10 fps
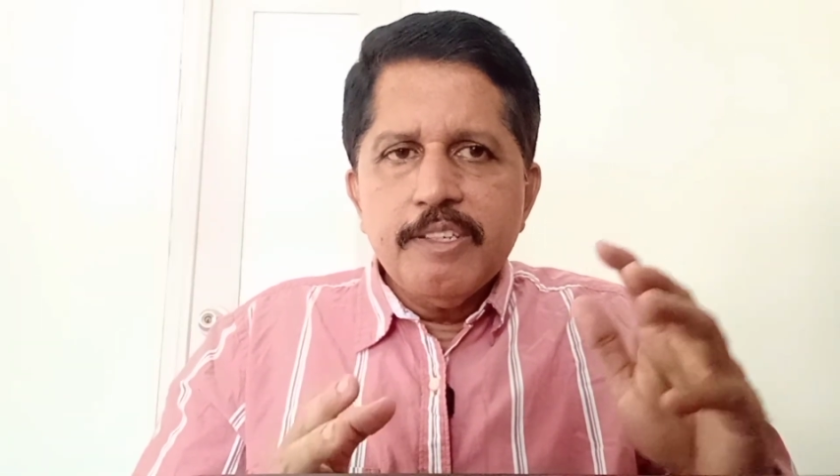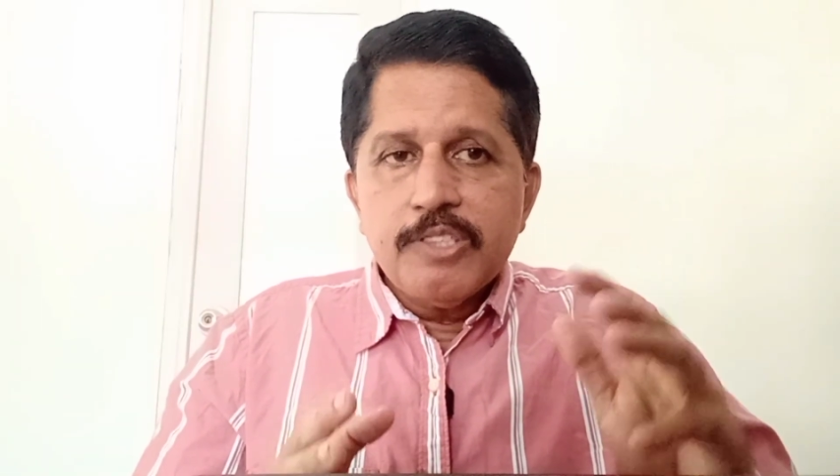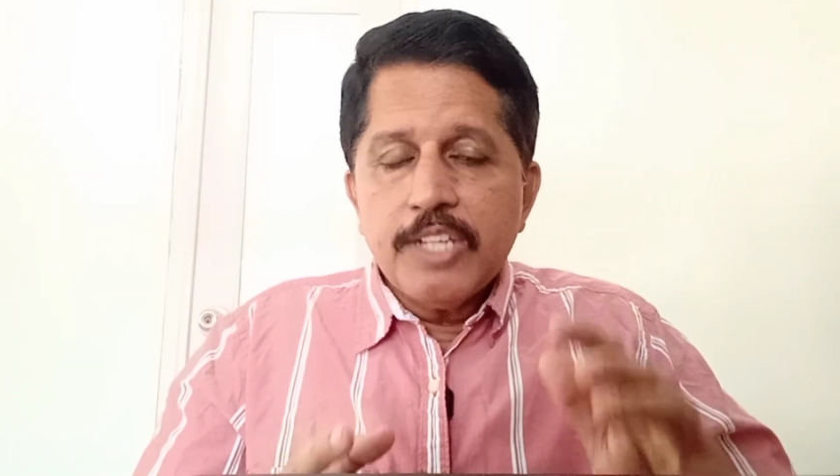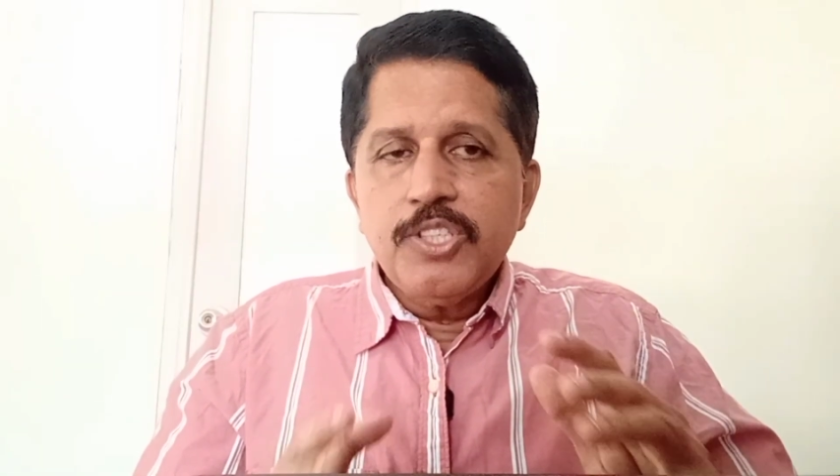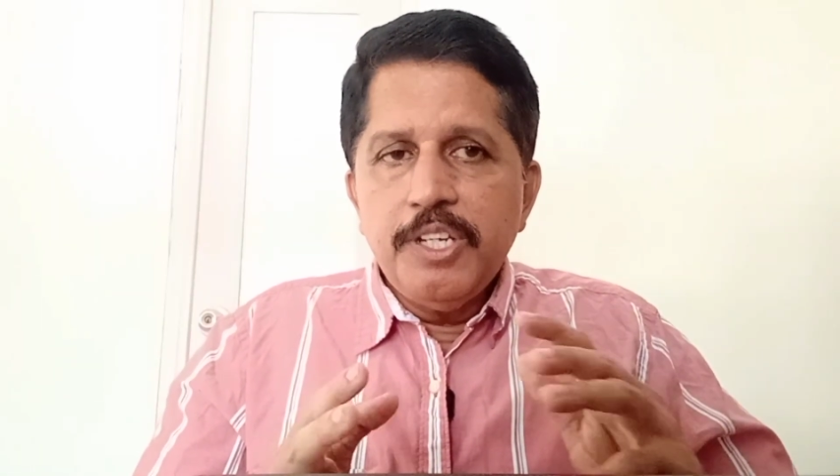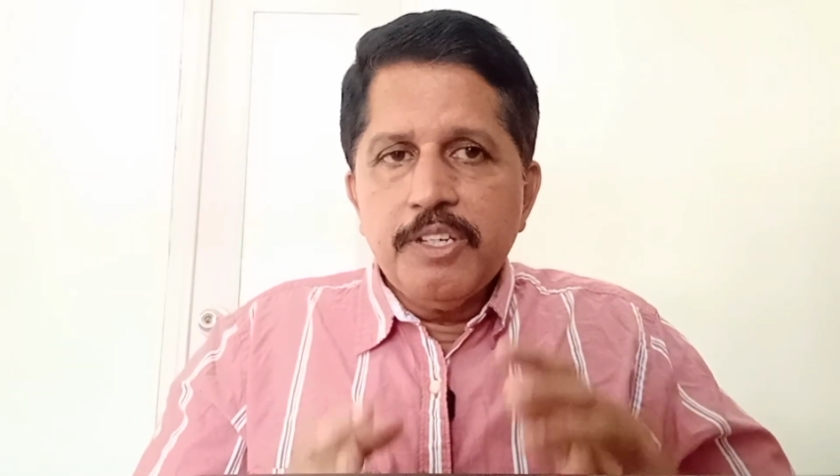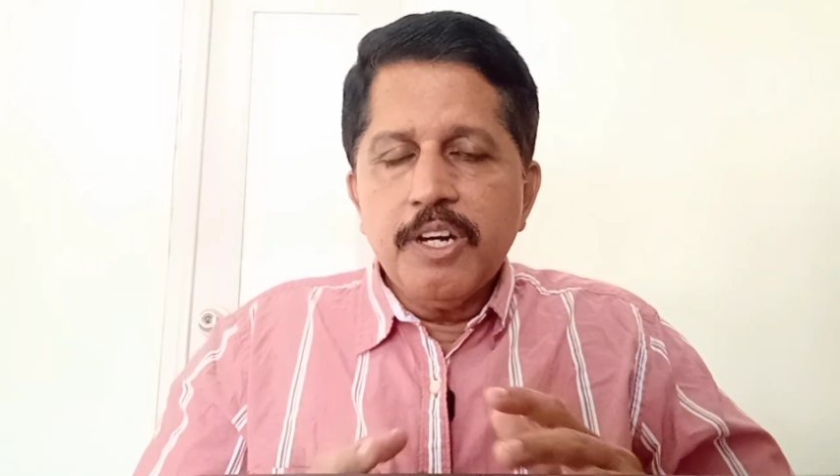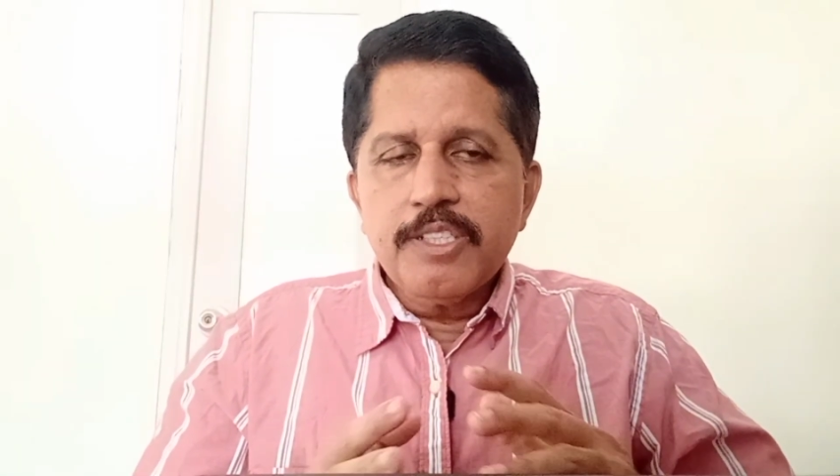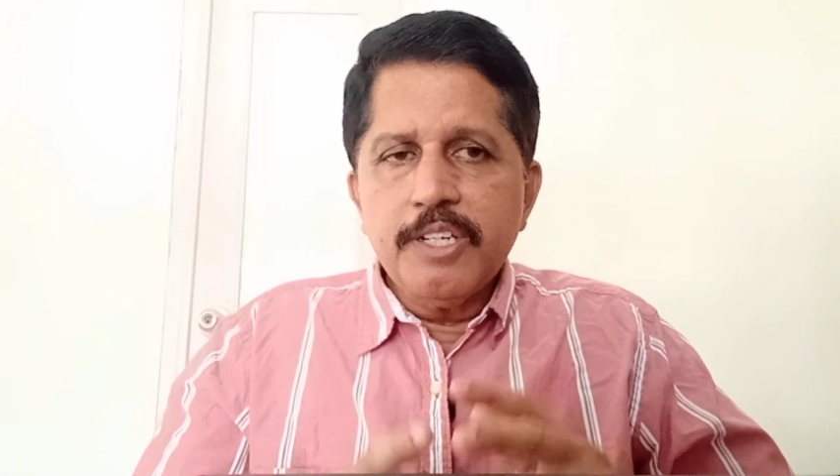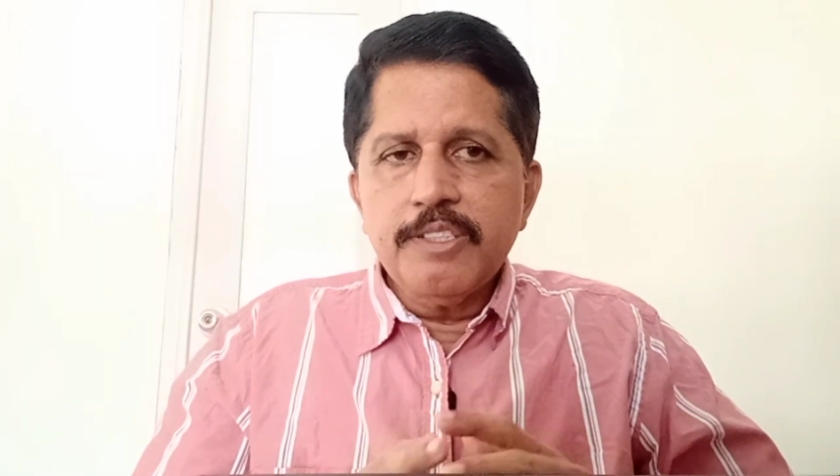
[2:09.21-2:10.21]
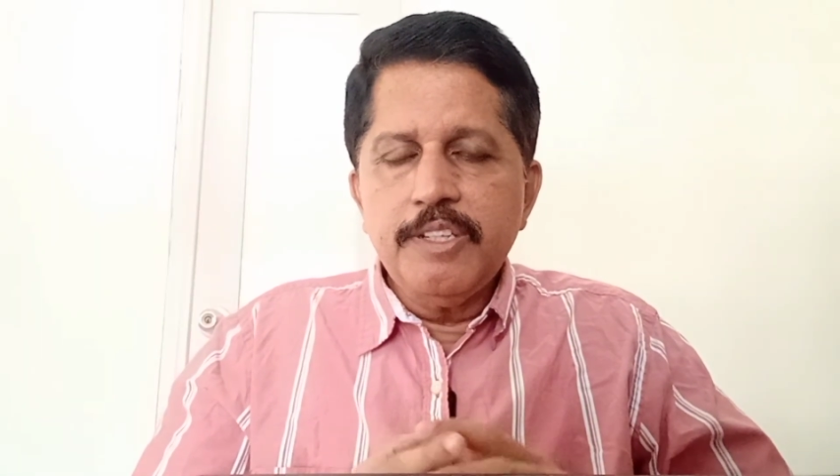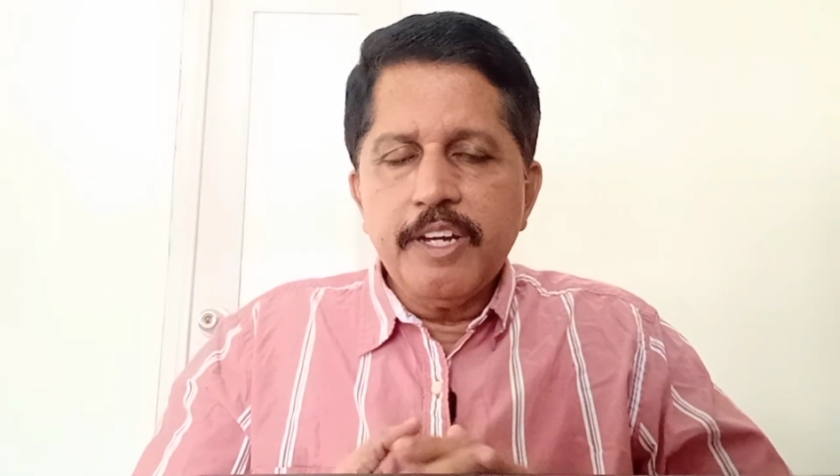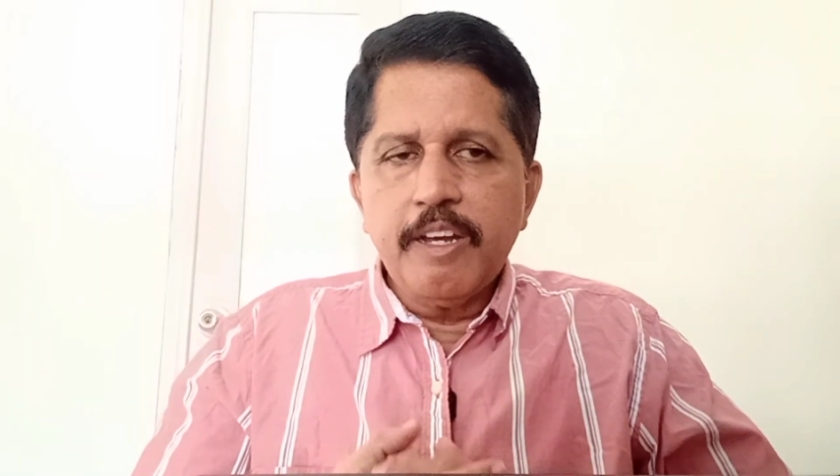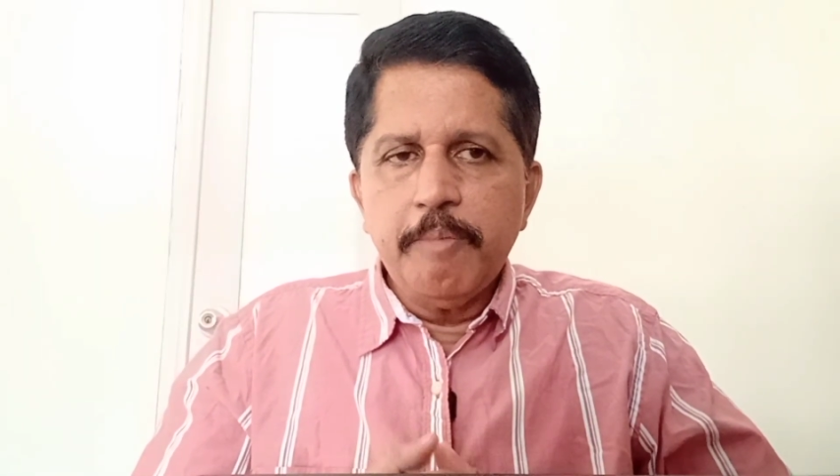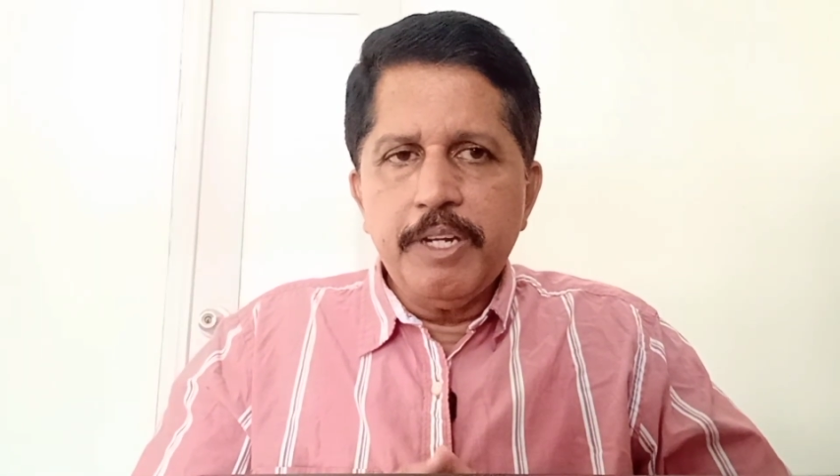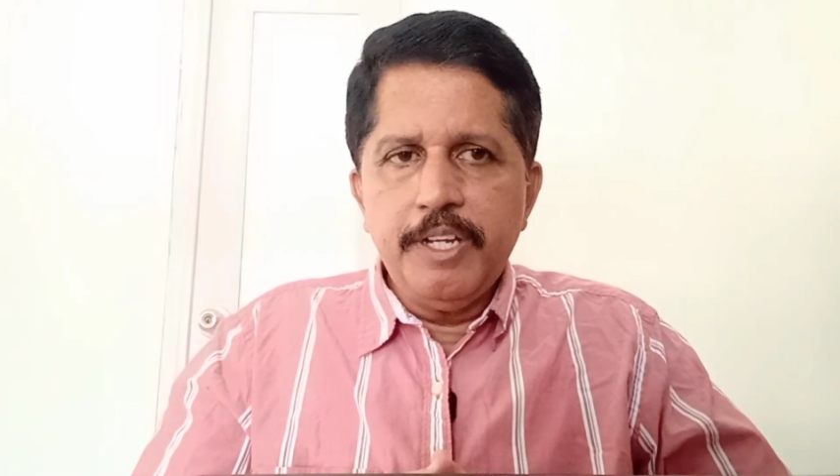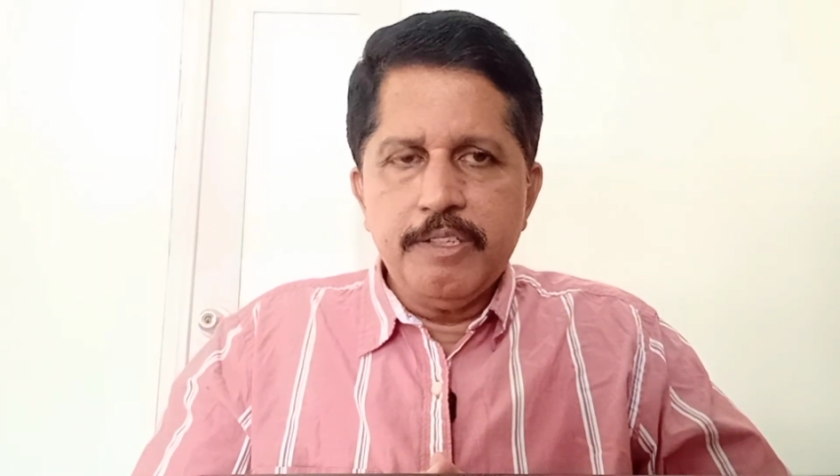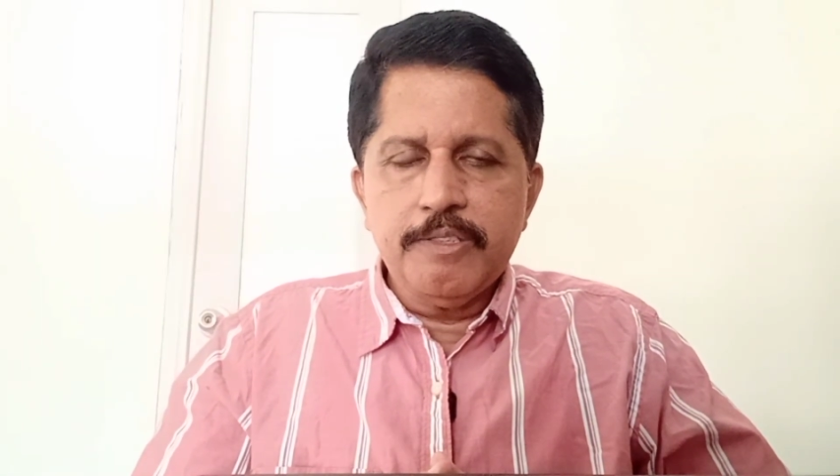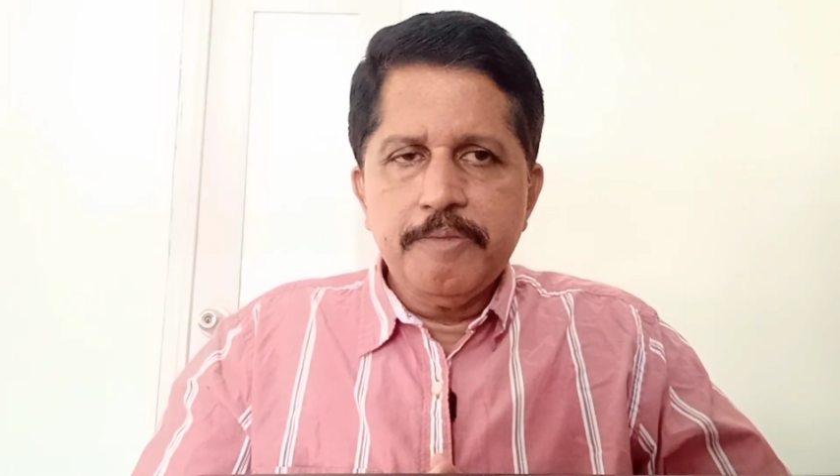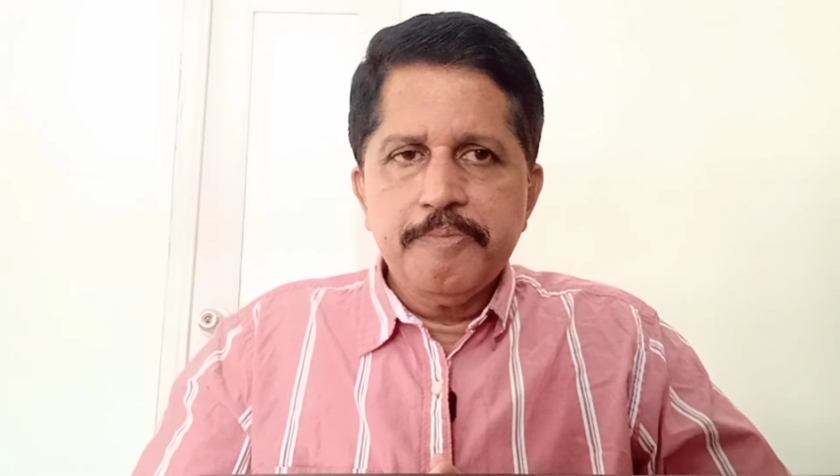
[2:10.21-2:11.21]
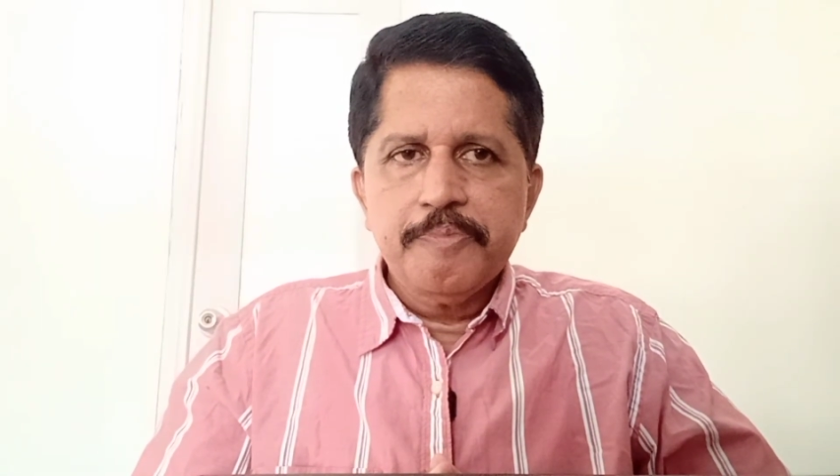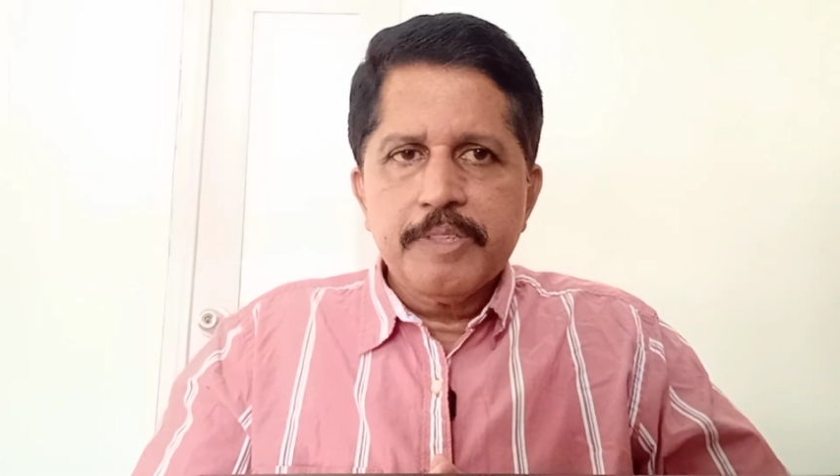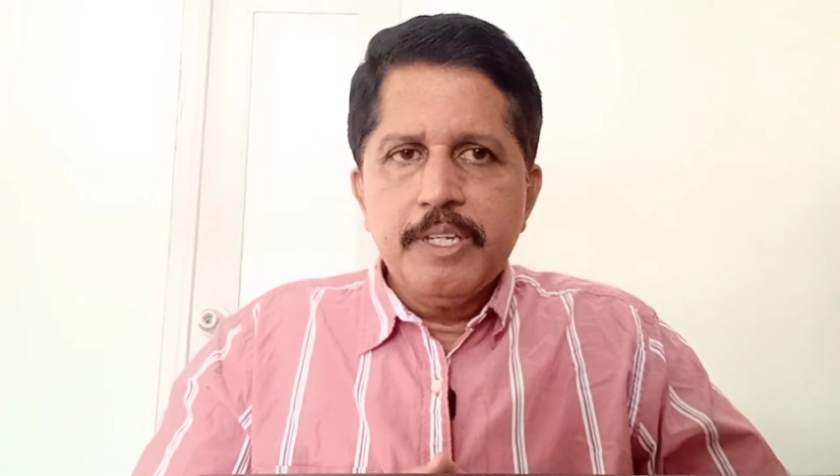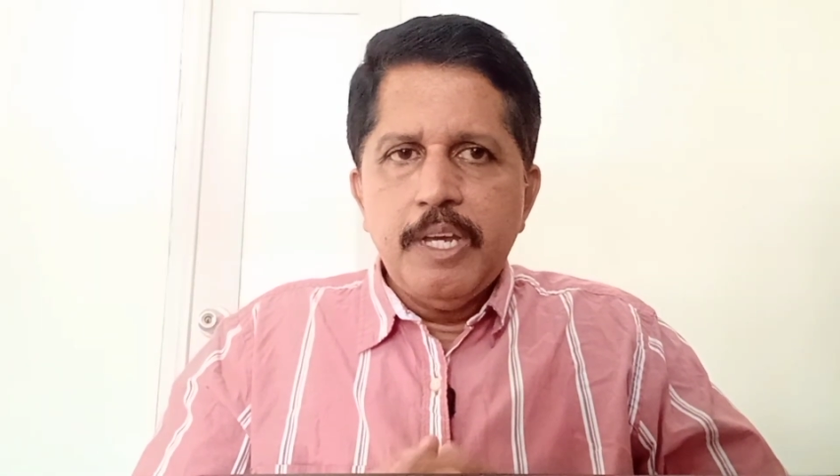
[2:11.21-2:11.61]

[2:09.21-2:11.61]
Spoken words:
such incursions in the coming days.